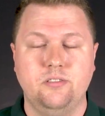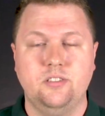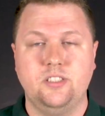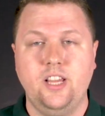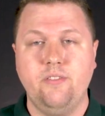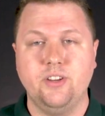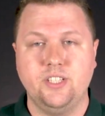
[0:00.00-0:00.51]

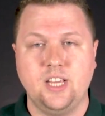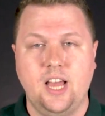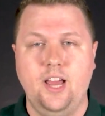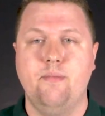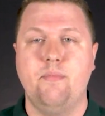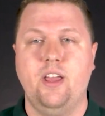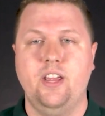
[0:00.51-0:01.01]
saving
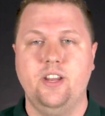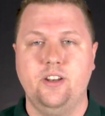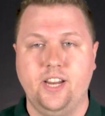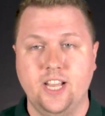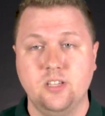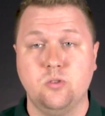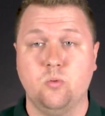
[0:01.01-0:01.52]
time and
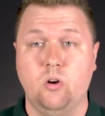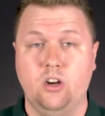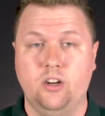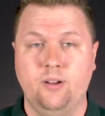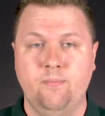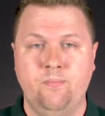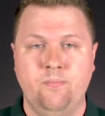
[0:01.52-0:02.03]
guesswork.